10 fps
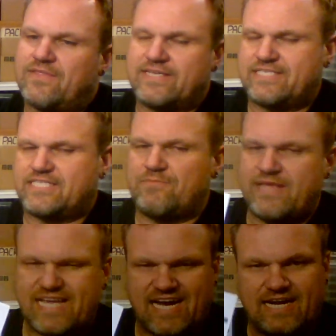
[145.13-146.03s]
this to
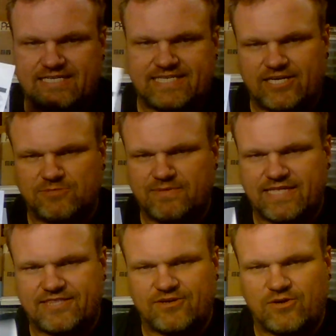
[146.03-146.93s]
me kind of tells me
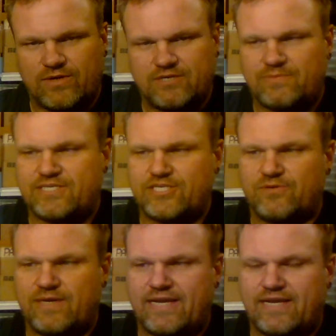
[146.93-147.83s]
that they're going to be
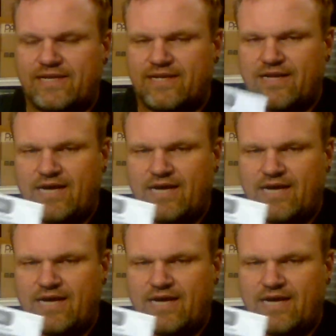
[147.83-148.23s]
doing